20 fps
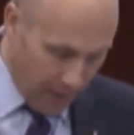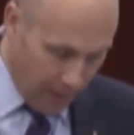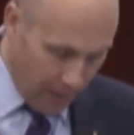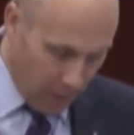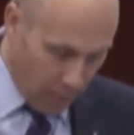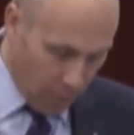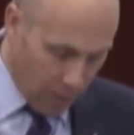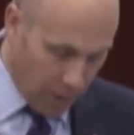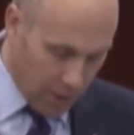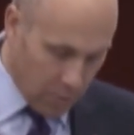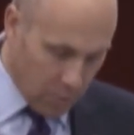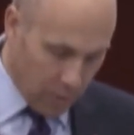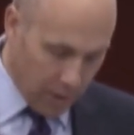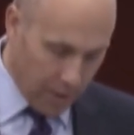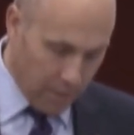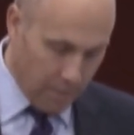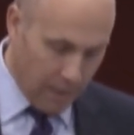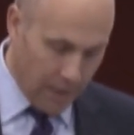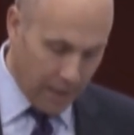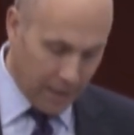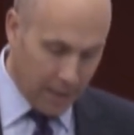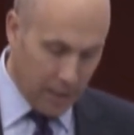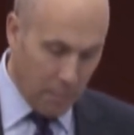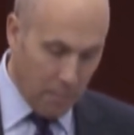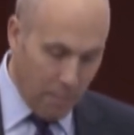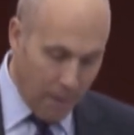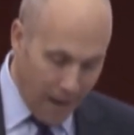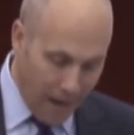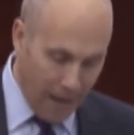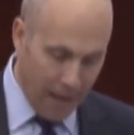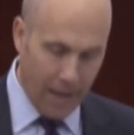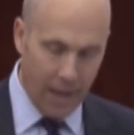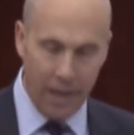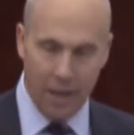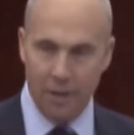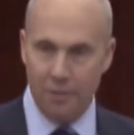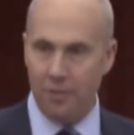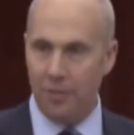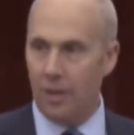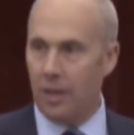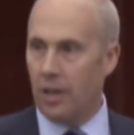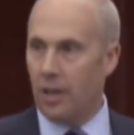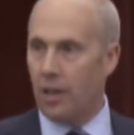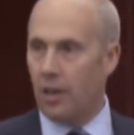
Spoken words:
was what impact it may have